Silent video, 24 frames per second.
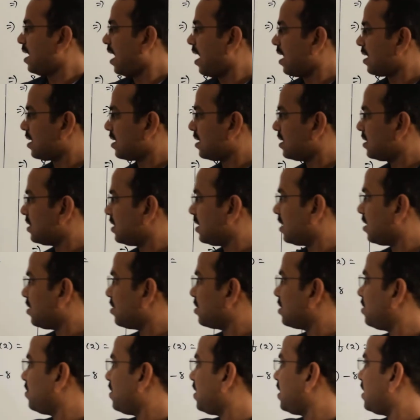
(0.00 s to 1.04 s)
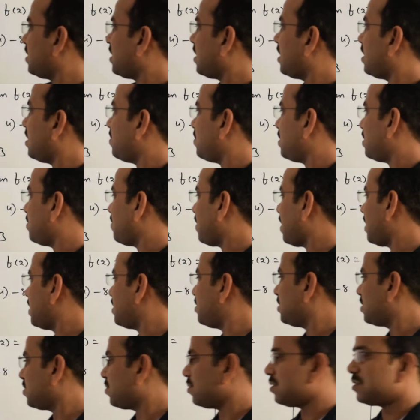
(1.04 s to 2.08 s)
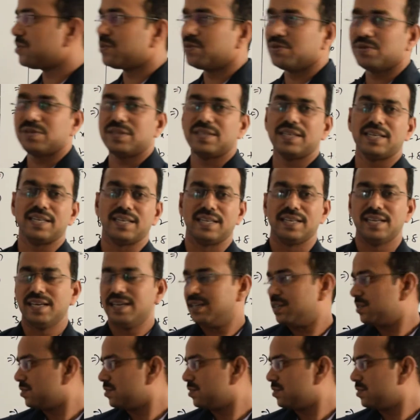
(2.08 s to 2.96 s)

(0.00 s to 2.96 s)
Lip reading: Already they have given the limit value equals to 3.